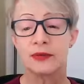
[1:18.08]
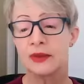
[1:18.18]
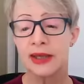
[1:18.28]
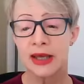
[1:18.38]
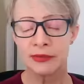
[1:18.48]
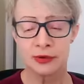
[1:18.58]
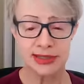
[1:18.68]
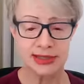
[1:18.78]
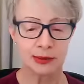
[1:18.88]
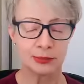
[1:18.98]
Then the other
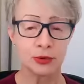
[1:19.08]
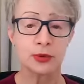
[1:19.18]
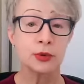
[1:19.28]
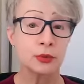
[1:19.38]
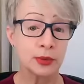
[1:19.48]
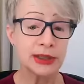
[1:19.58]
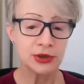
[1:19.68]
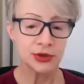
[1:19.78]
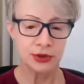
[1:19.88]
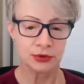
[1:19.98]
disciple, who
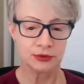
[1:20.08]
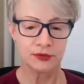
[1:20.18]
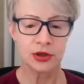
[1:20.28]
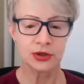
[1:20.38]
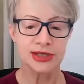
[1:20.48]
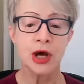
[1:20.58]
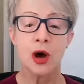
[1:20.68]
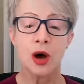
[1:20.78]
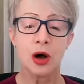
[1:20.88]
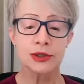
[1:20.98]
reached the tomb first,
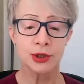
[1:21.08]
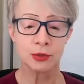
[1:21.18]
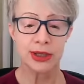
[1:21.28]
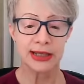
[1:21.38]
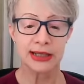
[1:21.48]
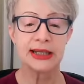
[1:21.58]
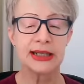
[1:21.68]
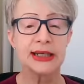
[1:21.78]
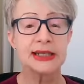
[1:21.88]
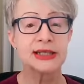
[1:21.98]
also went in,
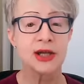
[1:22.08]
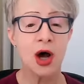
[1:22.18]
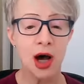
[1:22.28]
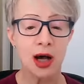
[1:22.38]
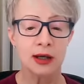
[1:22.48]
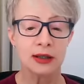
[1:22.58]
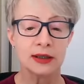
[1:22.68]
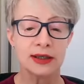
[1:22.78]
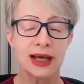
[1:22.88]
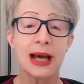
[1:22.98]
and he saw
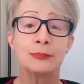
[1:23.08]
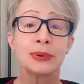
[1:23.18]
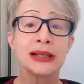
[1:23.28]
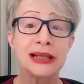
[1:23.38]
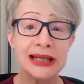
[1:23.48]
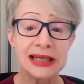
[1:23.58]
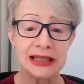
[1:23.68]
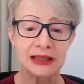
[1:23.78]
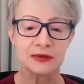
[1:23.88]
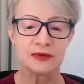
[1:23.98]
and
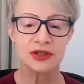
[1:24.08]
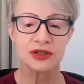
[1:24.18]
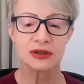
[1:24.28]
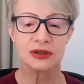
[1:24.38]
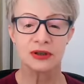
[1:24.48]
believed.